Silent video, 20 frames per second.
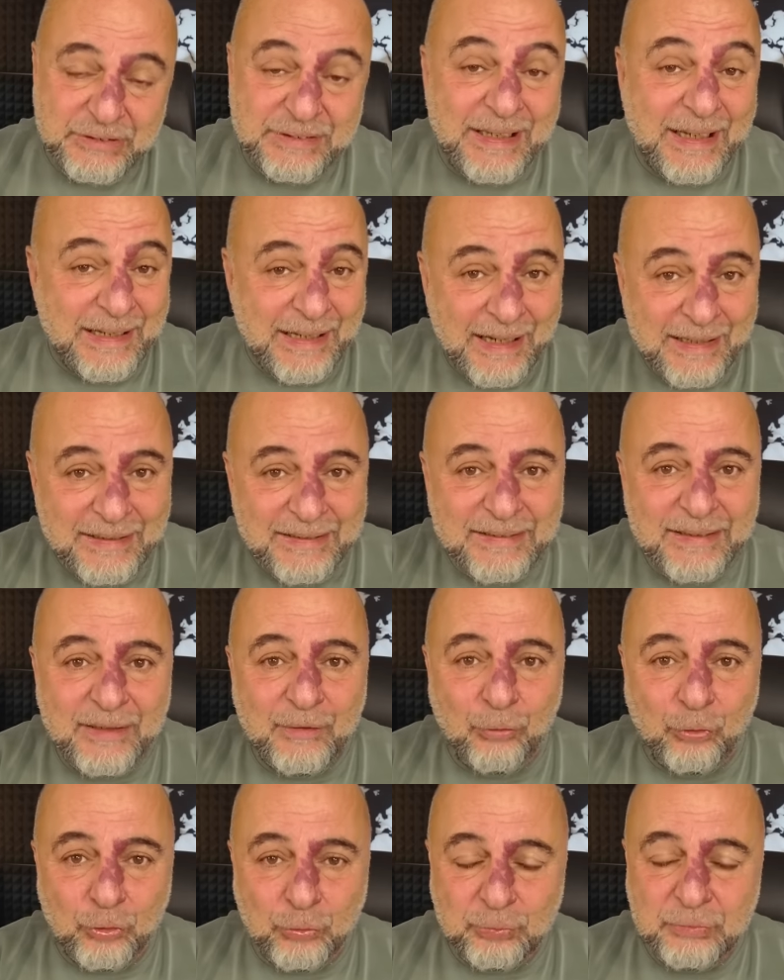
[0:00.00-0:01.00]
sign for the
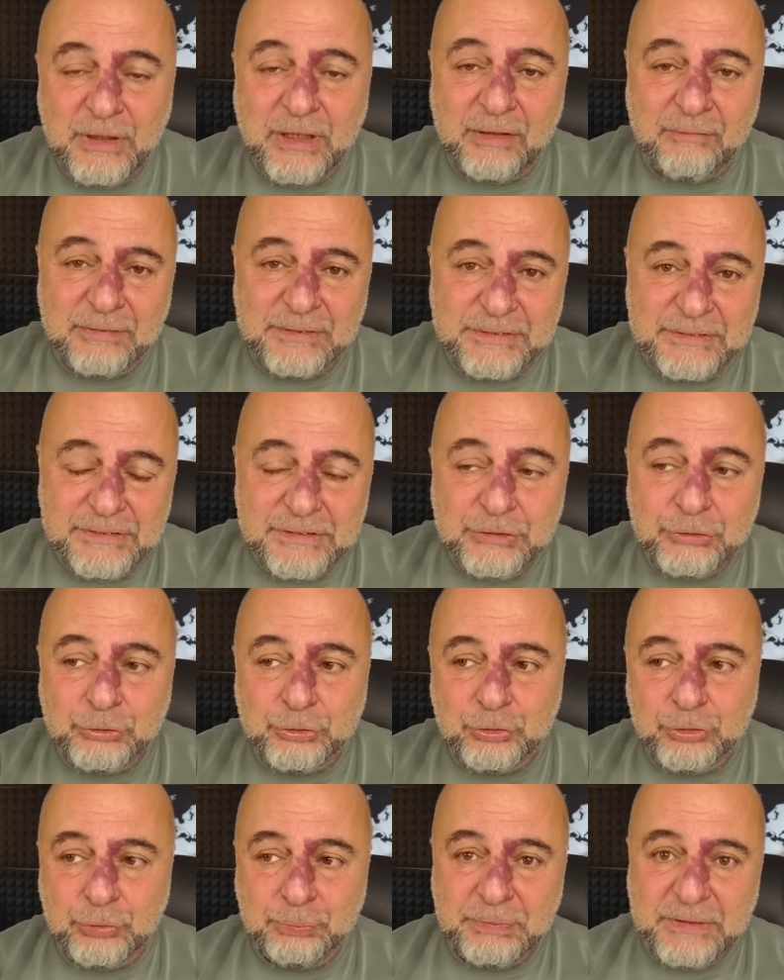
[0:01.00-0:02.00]
markets because it acts like
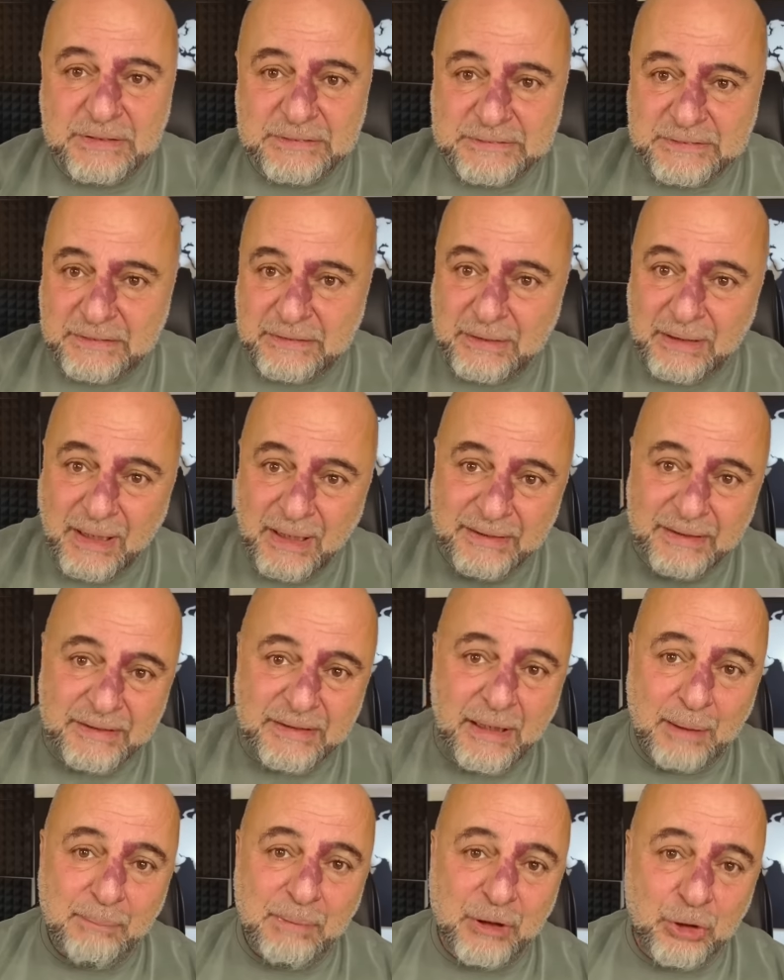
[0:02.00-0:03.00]
a barometer for the market.